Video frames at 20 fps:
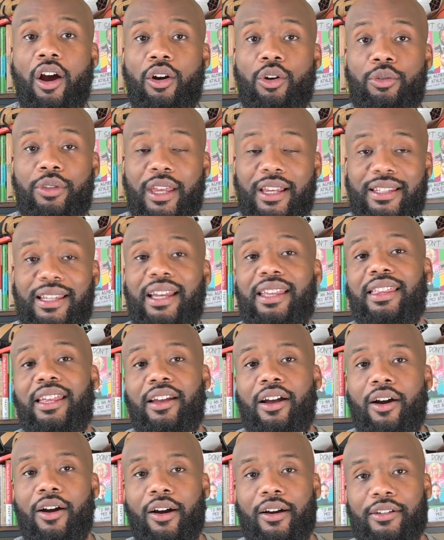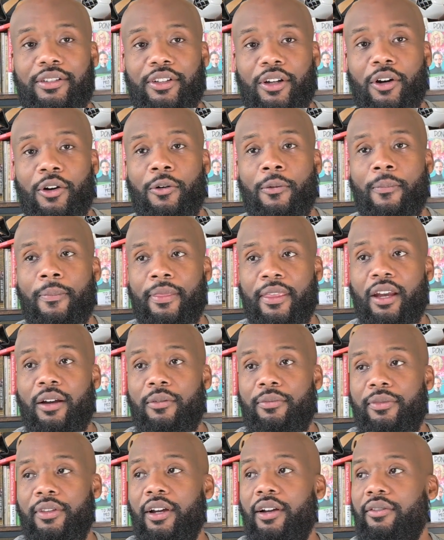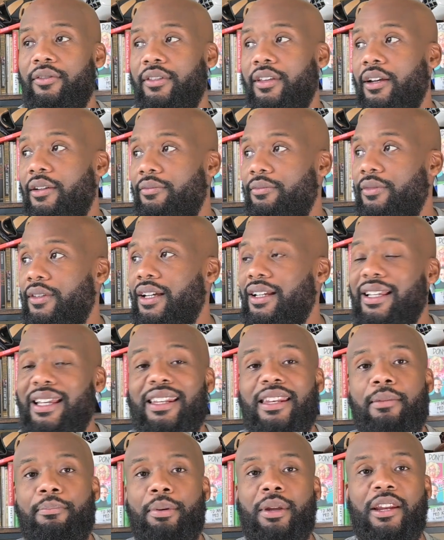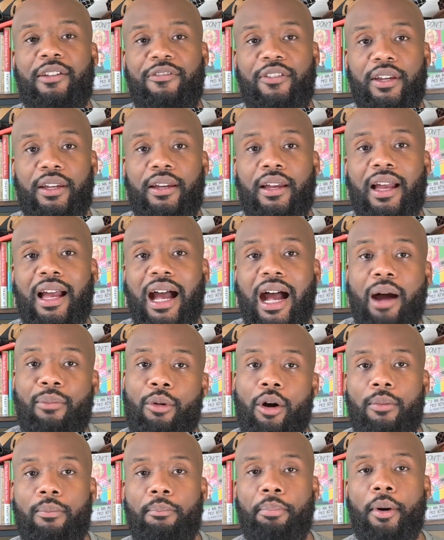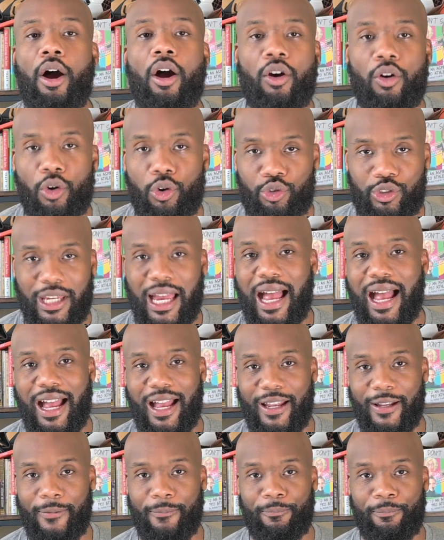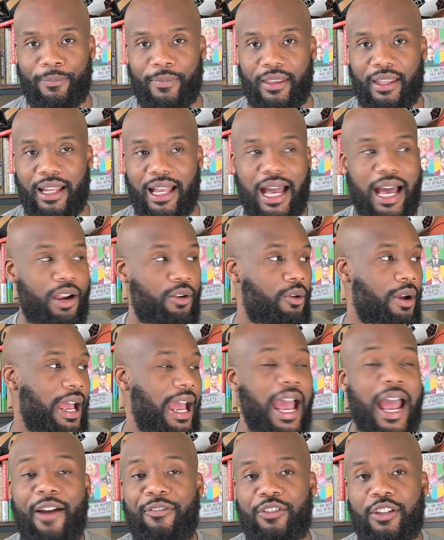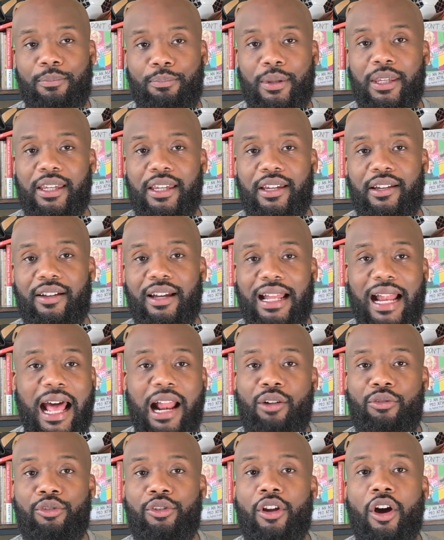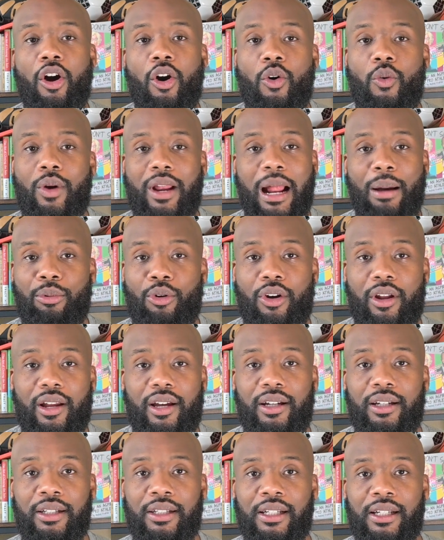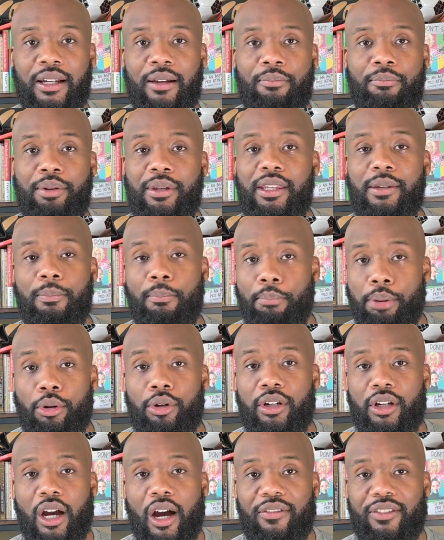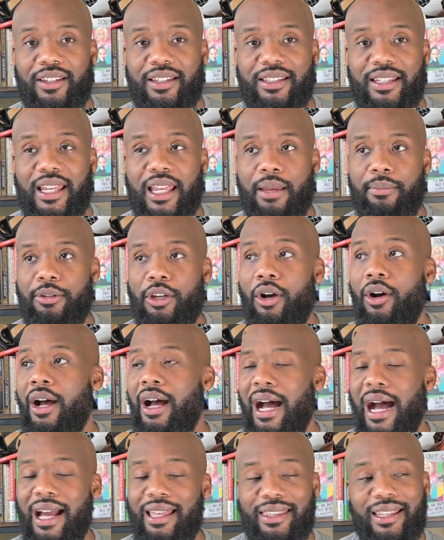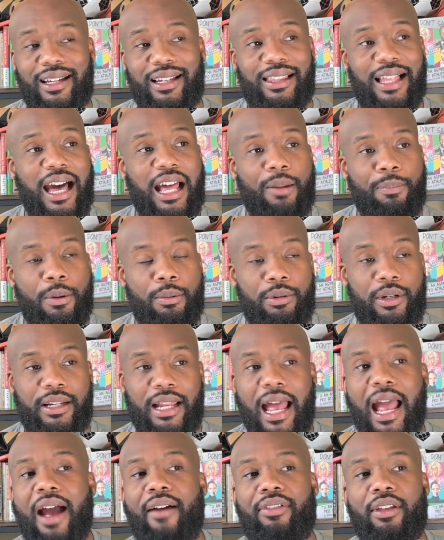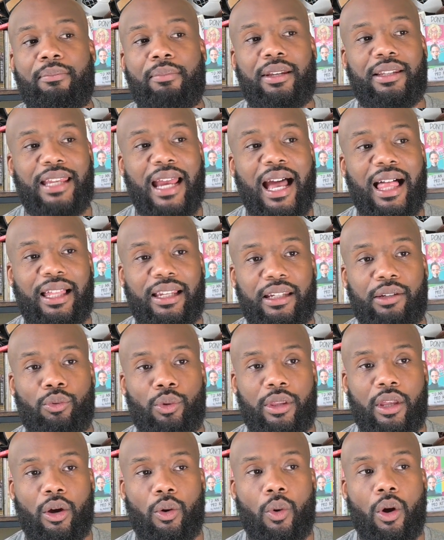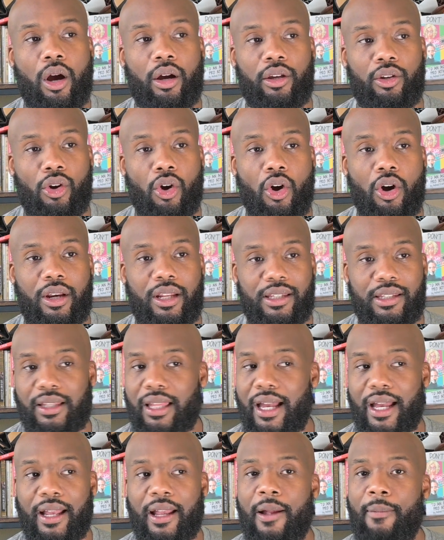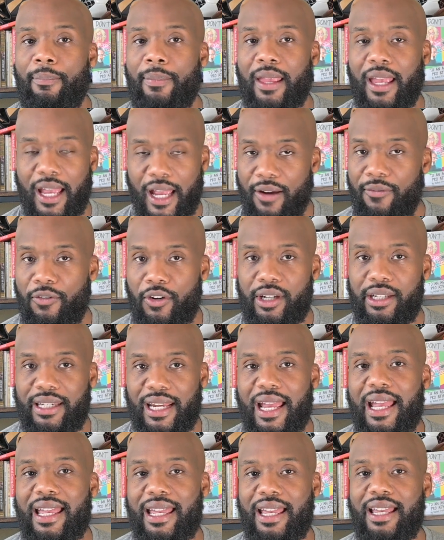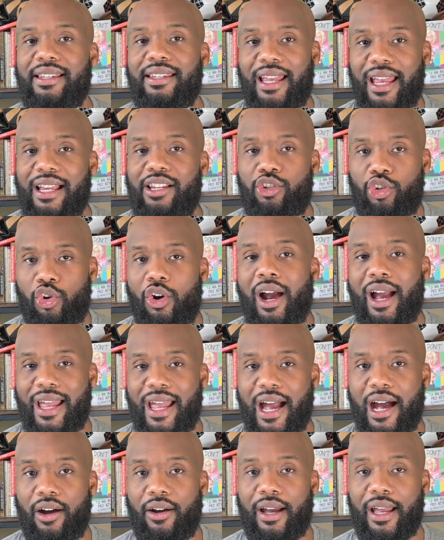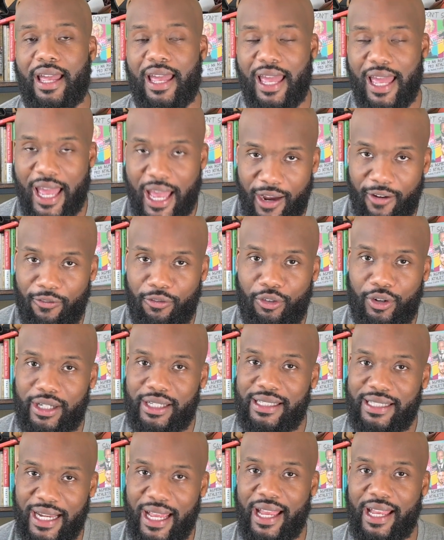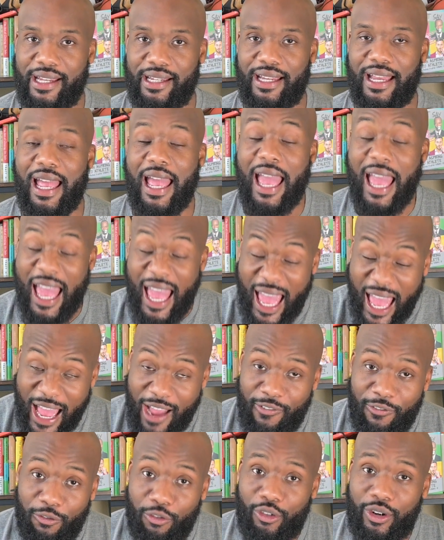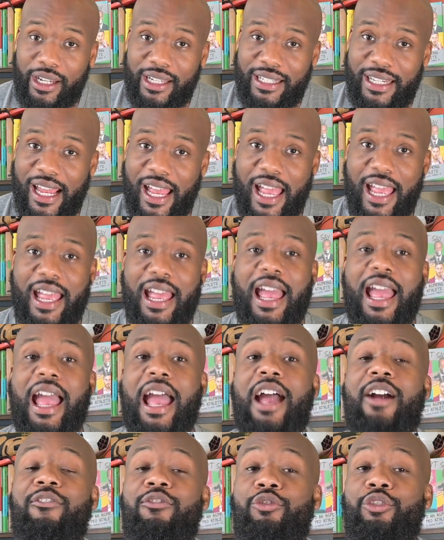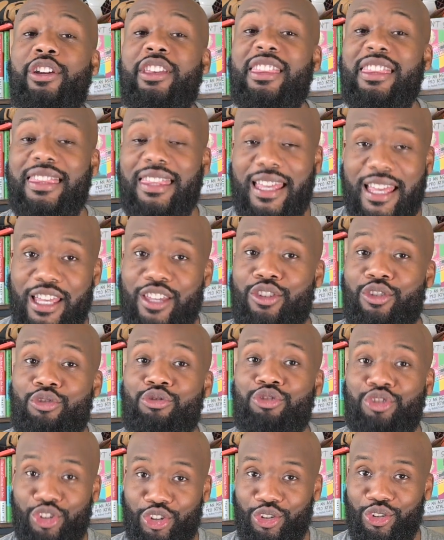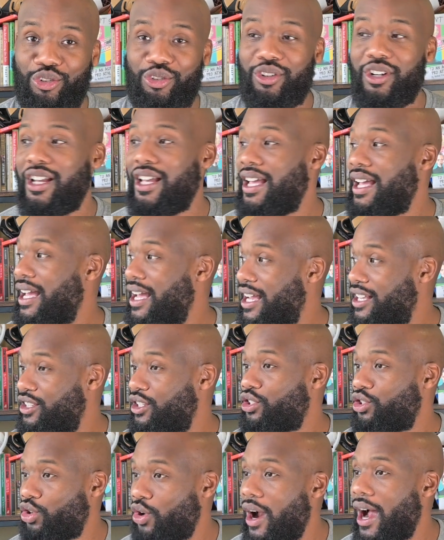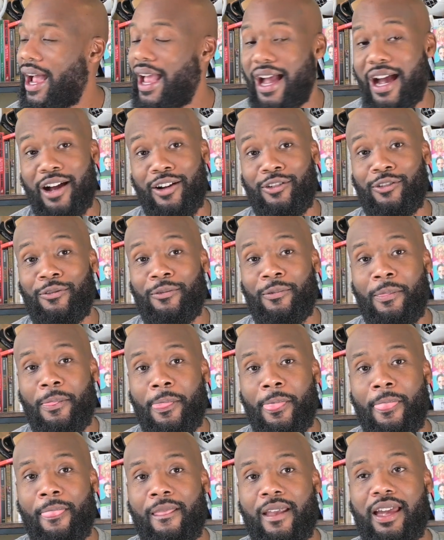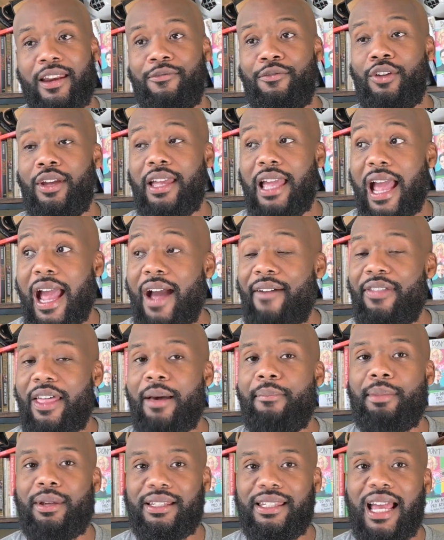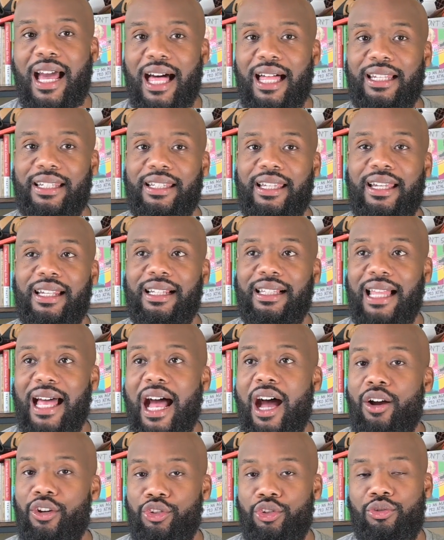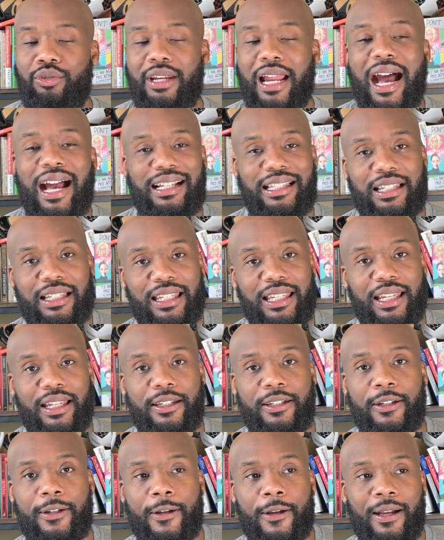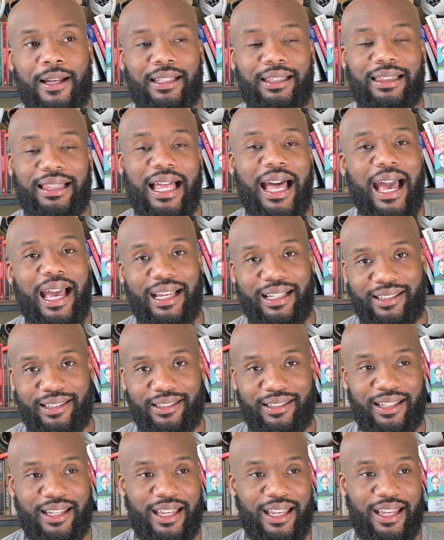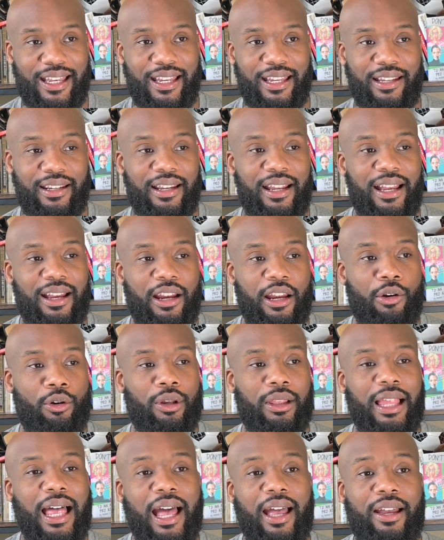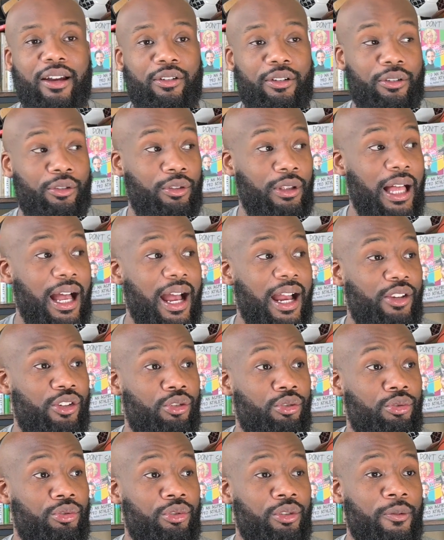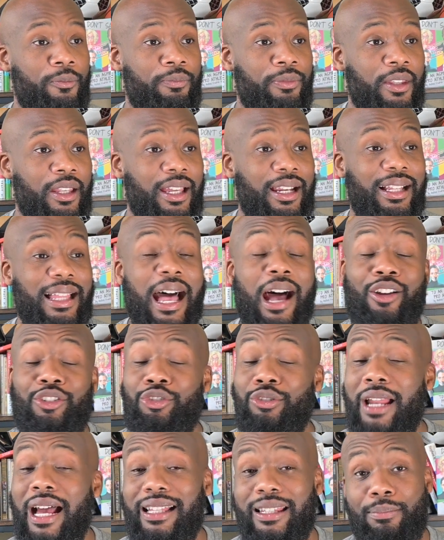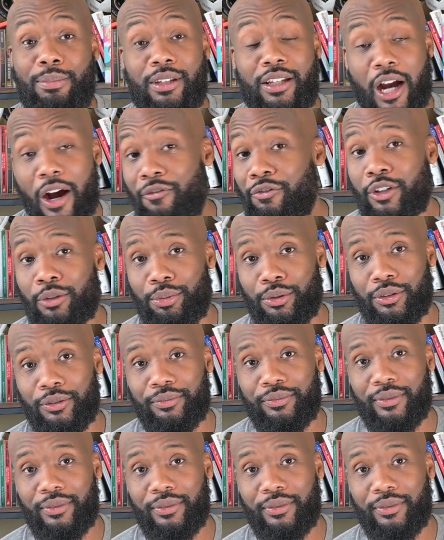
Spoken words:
who they say they are. So they're getting the benefit. I'm on borrowed time. I don't have to be here, and I don't know when I'm gonna be booted off this team. So I think a lot of people need to have that mentality when they're walking on. Is like every day is a tryout. Every day, everything you do is a tryout. And if you have that mentality, it allows you not to get lax, and it allows you not to be comfortable.